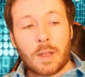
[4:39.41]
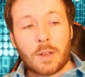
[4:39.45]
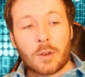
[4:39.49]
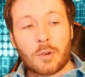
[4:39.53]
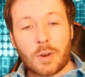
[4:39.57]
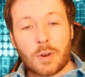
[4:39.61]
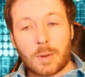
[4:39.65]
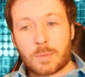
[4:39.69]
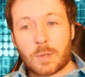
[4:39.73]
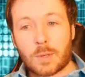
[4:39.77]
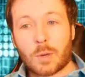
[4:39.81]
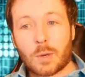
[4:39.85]

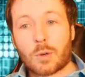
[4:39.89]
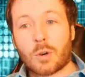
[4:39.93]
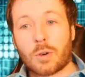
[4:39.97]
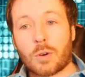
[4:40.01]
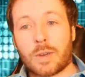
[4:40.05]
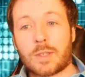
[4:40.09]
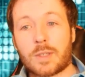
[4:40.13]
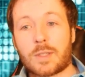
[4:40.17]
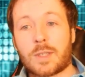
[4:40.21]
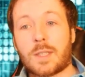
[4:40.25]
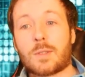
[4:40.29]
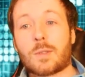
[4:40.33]

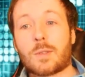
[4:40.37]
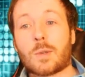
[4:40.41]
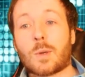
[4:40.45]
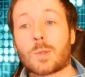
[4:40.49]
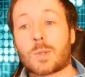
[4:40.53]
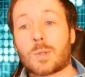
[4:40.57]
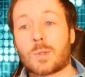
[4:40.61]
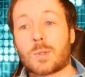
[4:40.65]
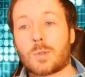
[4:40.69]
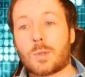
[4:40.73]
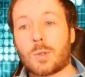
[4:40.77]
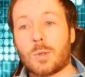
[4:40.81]
cryptocurrency
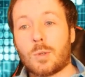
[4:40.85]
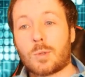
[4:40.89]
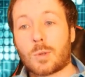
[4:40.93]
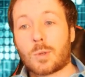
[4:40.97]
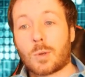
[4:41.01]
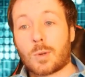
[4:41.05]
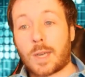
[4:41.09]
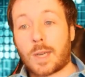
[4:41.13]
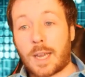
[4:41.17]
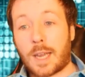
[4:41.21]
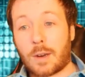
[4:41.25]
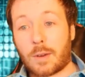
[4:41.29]
to
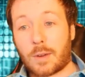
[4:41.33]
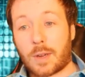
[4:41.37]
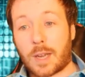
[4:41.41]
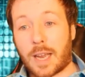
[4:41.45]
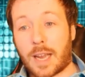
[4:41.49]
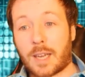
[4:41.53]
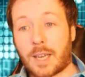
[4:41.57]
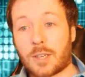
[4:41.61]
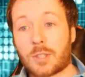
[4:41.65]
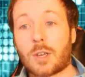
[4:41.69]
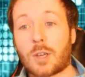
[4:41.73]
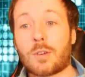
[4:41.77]
Tornado Cash,